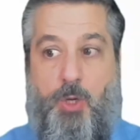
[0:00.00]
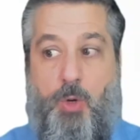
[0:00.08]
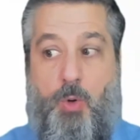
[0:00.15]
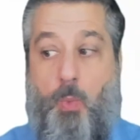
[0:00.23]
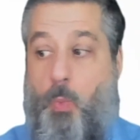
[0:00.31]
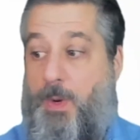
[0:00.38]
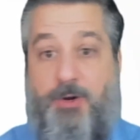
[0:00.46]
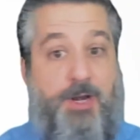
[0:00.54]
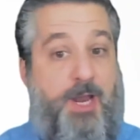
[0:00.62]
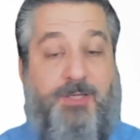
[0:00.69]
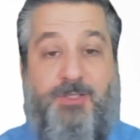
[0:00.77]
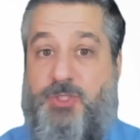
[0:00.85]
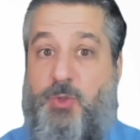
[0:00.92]
We're
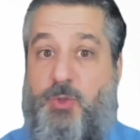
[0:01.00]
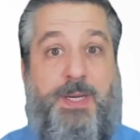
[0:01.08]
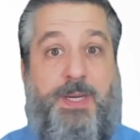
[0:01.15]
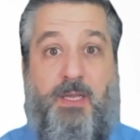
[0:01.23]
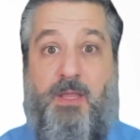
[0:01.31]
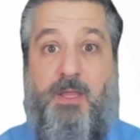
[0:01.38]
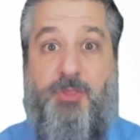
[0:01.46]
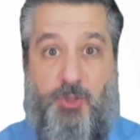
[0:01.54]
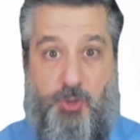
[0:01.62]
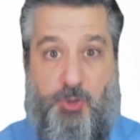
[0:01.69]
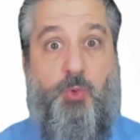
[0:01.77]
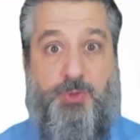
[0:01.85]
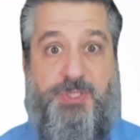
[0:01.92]
not doing the
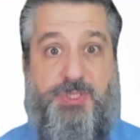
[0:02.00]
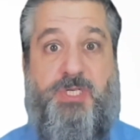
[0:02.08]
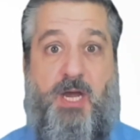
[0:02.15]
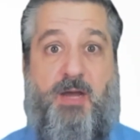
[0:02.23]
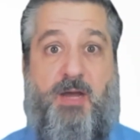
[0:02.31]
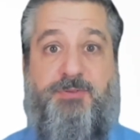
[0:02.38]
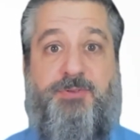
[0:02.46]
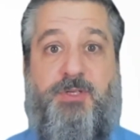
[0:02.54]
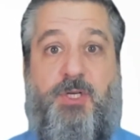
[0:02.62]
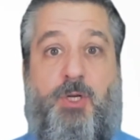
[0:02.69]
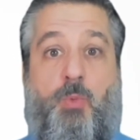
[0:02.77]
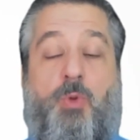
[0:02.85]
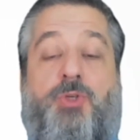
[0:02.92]
cool stuff.
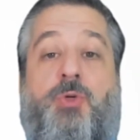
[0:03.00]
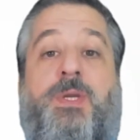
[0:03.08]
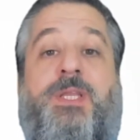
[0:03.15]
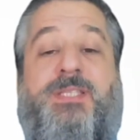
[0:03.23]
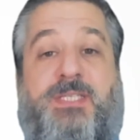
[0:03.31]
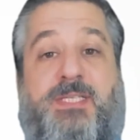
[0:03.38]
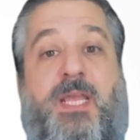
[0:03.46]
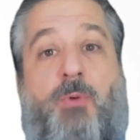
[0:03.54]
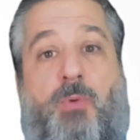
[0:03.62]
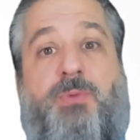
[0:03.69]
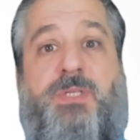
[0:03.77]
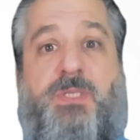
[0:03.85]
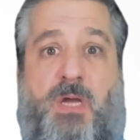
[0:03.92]
We're doing the same
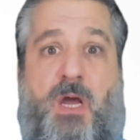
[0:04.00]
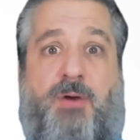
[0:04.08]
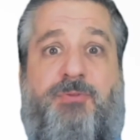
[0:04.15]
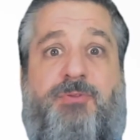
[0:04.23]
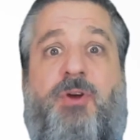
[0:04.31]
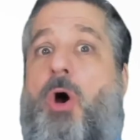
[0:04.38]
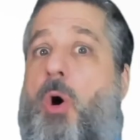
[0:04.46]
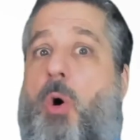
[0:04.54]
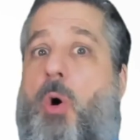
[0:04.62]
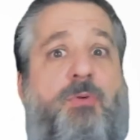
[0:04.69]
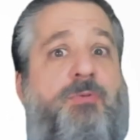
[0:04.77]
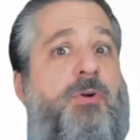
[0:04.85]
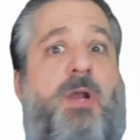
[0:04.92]
old stuff
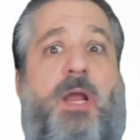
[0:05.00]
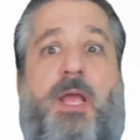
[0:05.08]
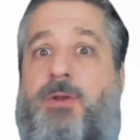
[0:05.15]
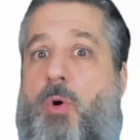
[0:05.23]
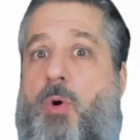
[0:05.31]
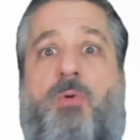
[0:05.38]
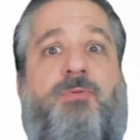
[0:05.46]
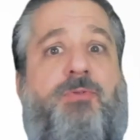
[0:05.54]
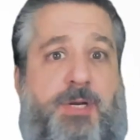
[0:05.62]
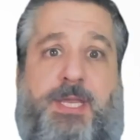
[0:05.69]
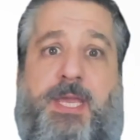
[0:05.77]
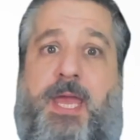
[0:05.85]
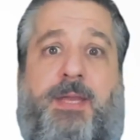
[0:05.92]
over and over
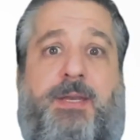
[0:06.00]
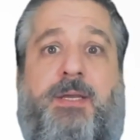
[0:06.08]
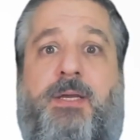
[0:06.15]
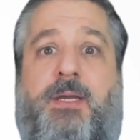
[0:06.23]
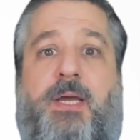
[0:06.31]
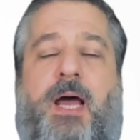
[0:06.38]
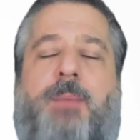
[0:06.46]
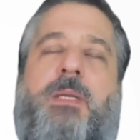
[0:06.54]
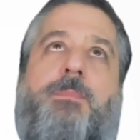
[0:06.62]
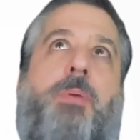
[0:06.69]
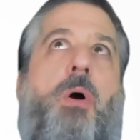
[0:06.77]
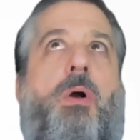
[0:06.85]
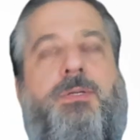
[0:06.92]
again. I mean,
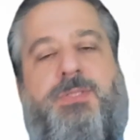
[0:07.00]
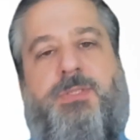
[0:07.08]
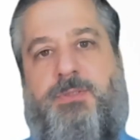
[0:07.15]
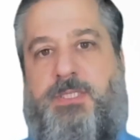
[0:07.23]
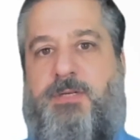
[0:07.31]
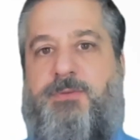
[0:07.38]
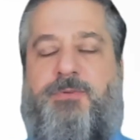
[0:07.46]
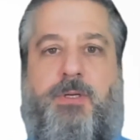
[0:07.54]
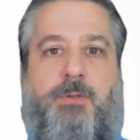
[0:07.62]
parts are different,